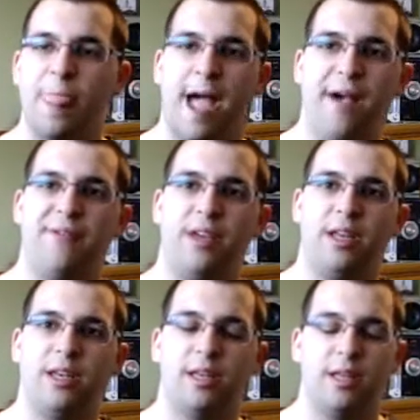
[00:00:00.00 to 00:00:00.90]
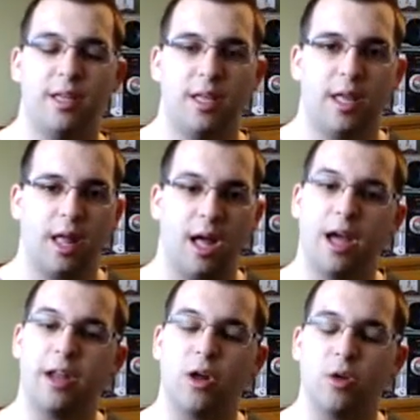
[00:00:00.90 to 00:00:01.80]
having
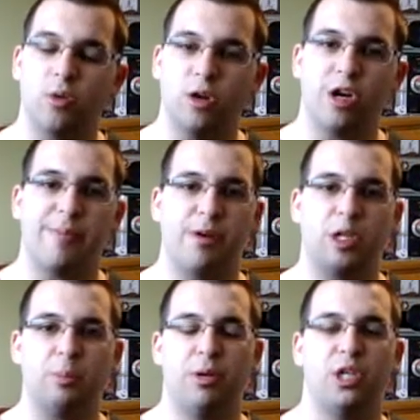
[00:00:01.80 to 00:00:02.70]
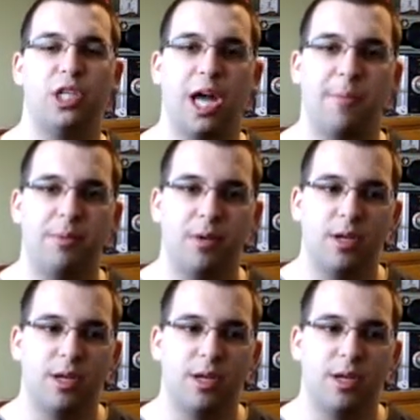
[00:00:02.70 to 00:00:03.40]
Ouroboros push up